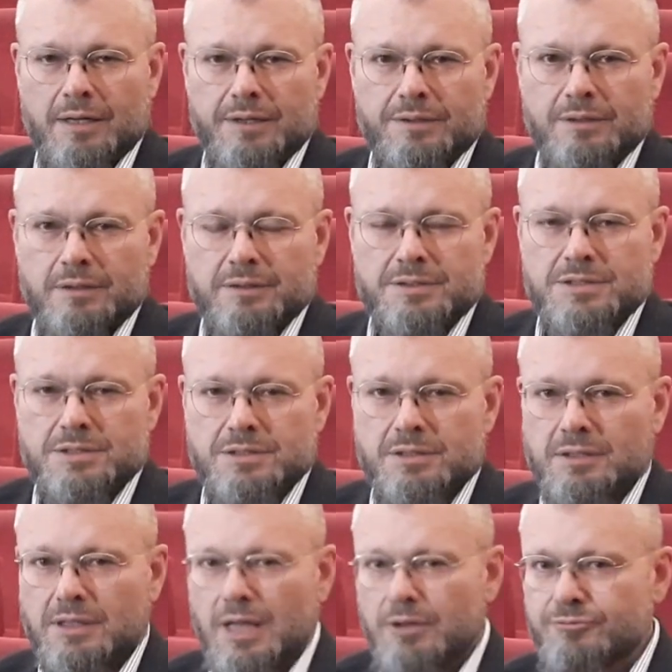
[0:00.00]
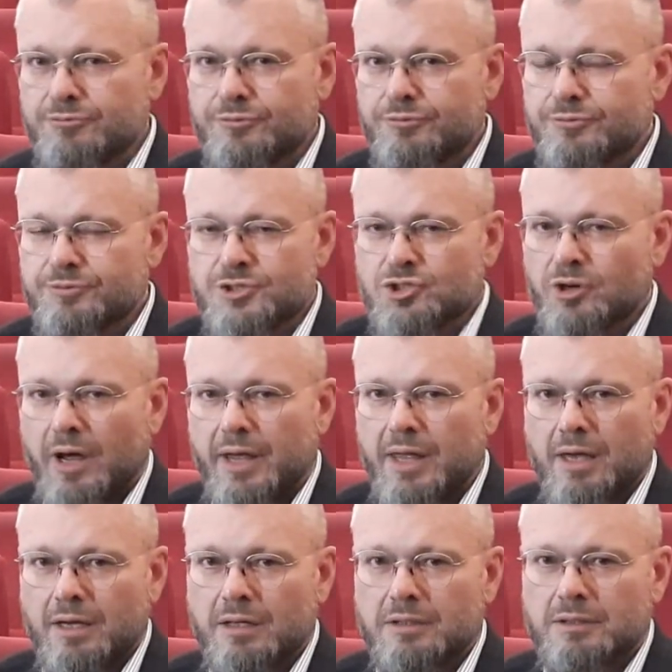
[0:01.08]
this love
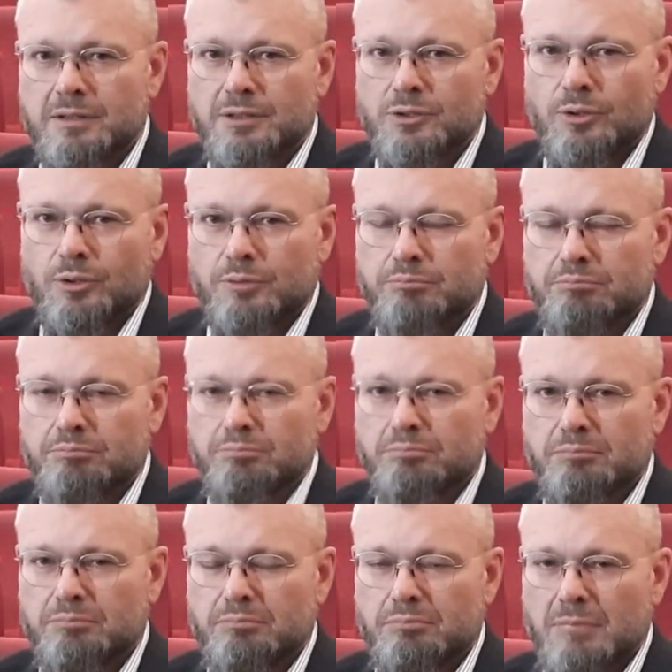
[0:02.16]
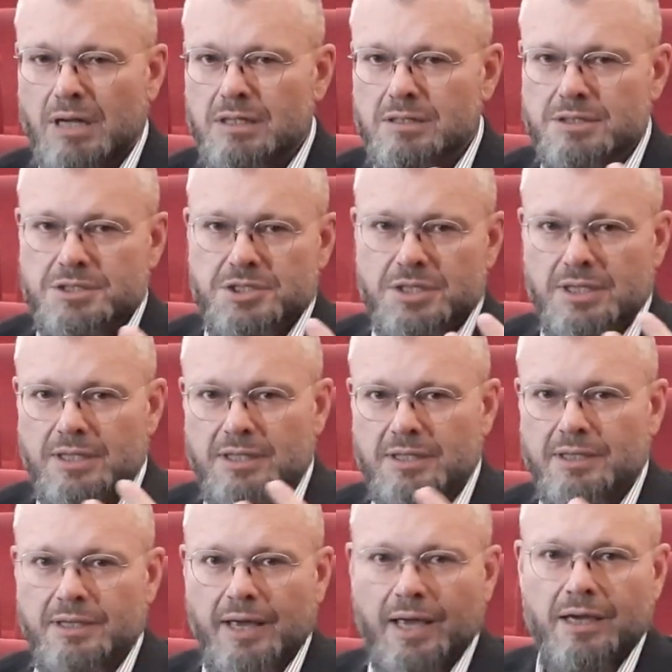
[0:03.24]
triangle or
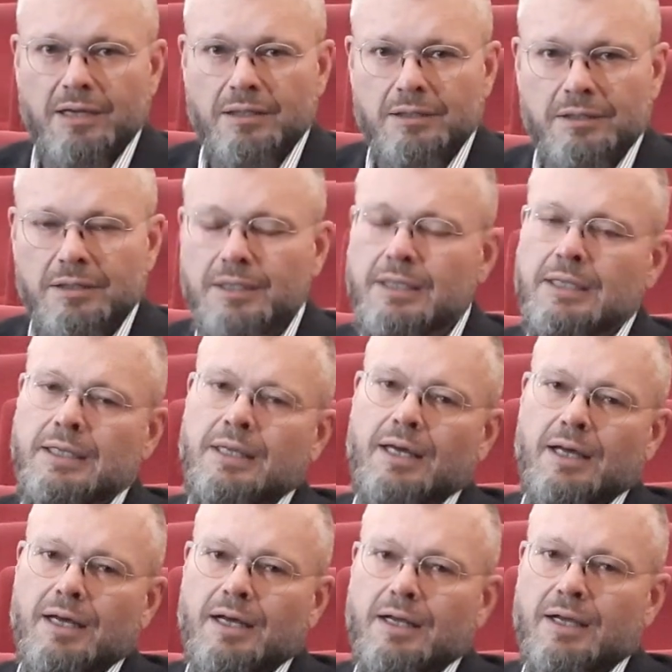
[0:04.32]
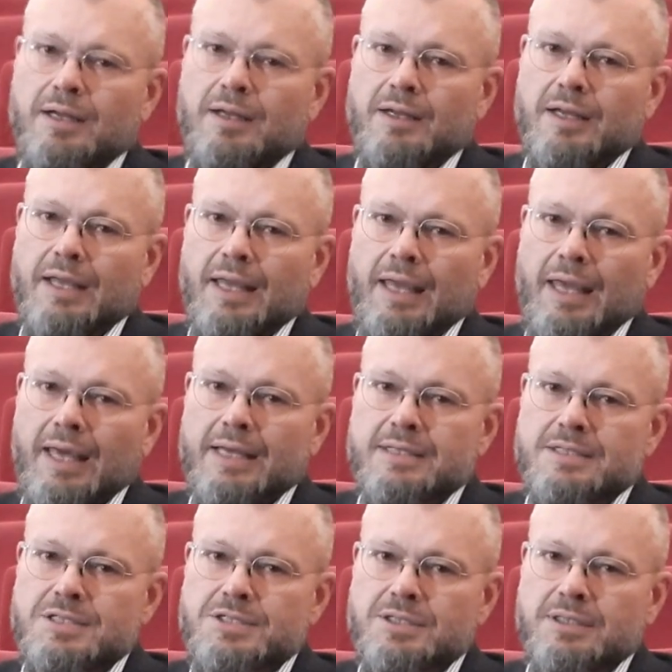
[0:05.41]
multi-angle,
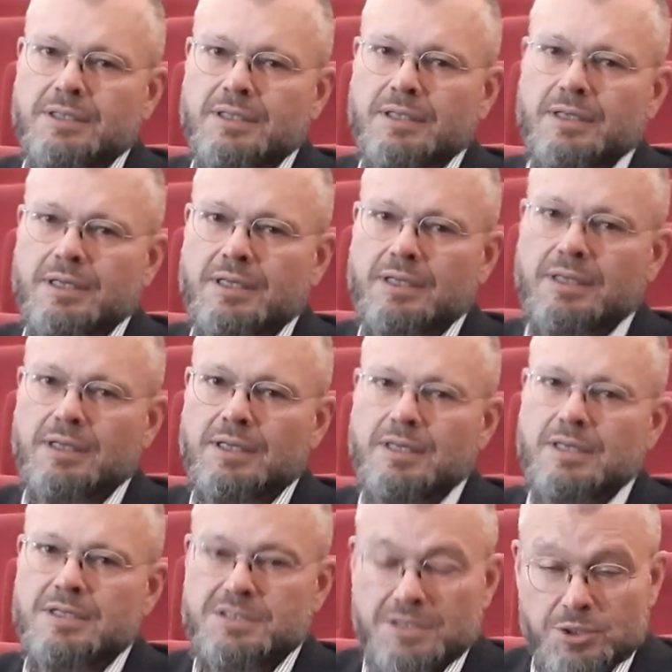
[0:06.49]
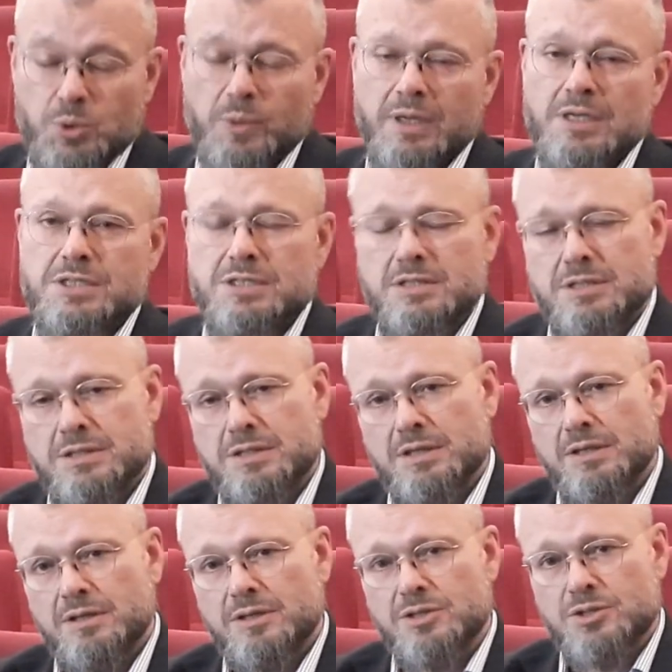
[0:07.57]
and he situated
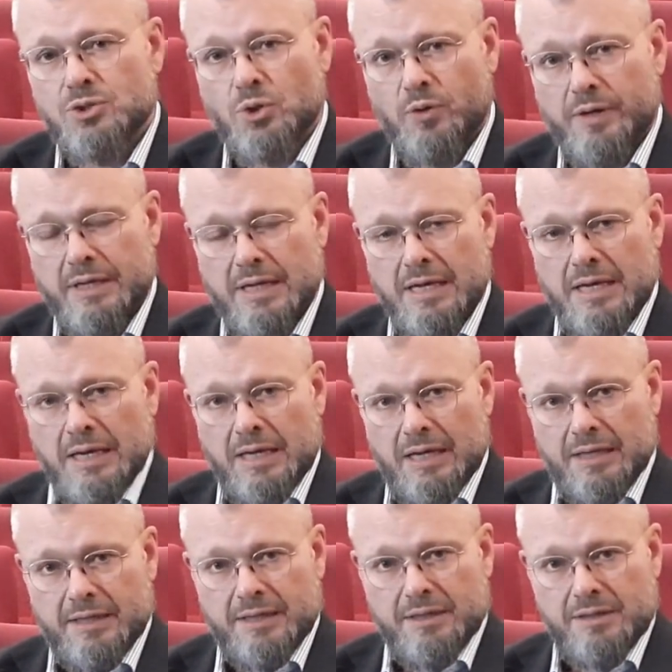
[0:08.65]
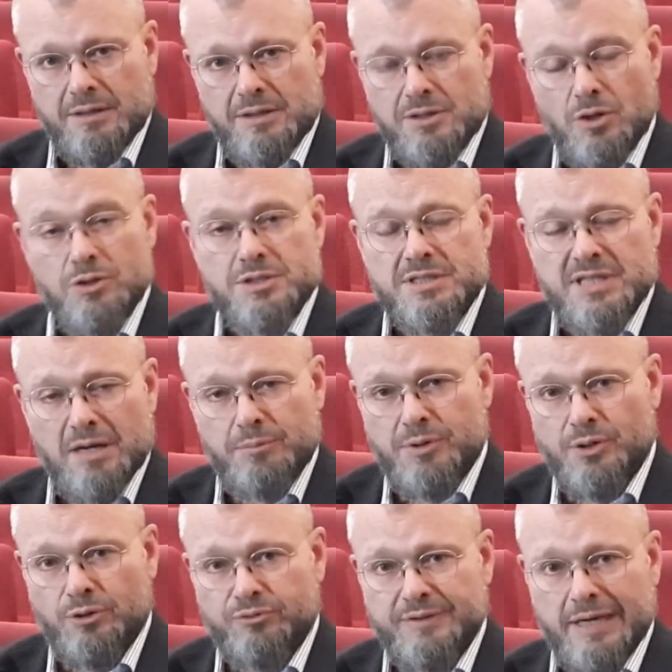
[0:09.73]
the story in the hot summer
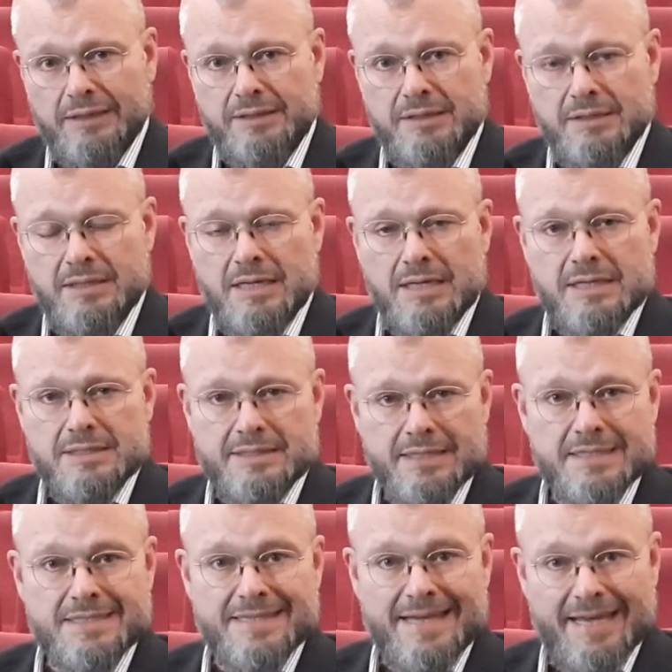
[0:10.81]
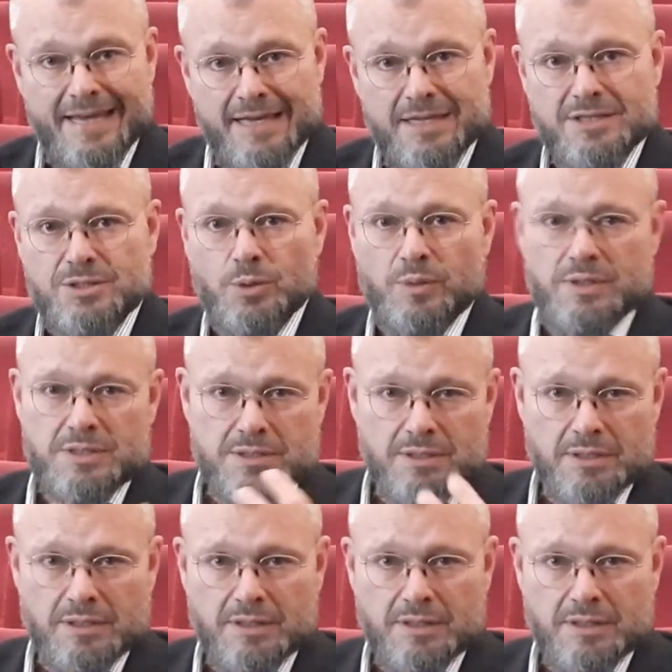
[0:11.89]
of 1968. So it's